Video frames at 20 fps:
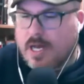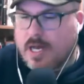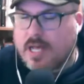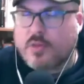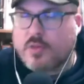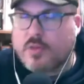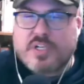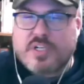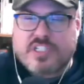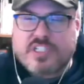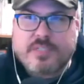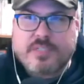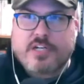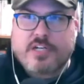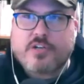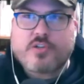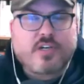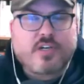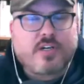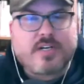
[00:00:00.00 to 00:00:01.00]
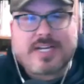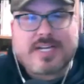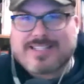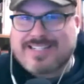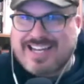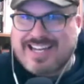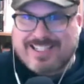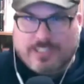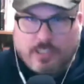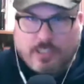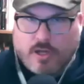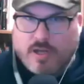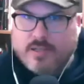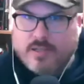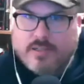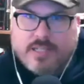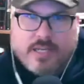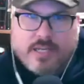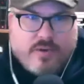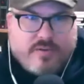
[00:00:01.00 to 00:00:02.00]
The wisdom literature, it's not
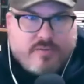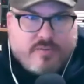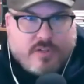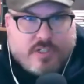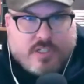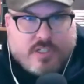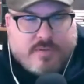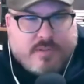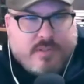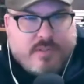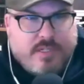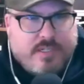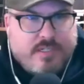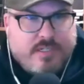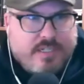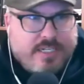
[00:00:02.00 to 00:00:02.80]
law, like we've looked at